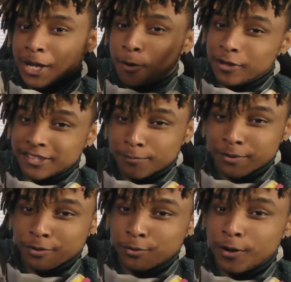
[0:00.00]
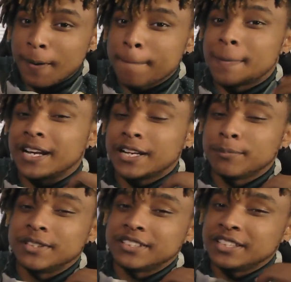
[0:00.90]
What's up everyone, my name
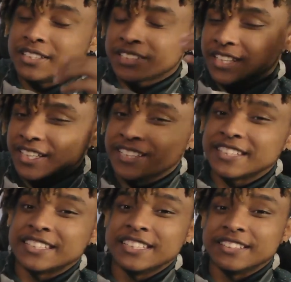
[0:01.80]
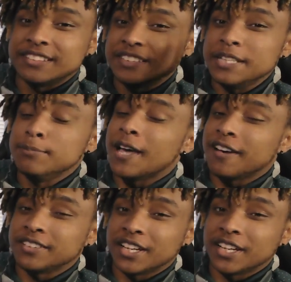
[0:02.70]
is Glitch and this is Deep Dive